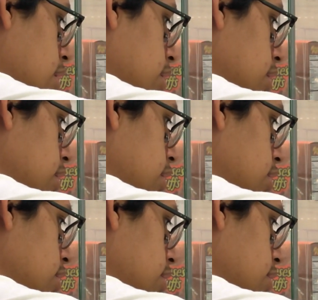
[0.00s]

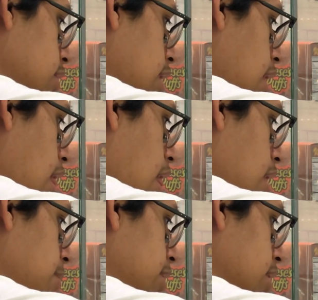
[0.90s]
Let
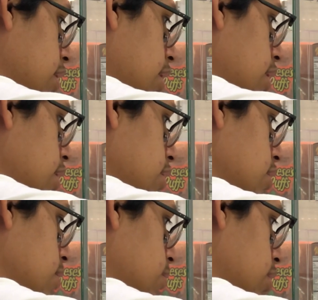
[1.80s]
me get that in
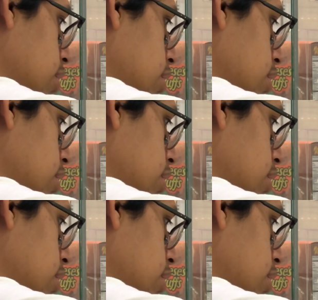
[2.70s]
somewhere.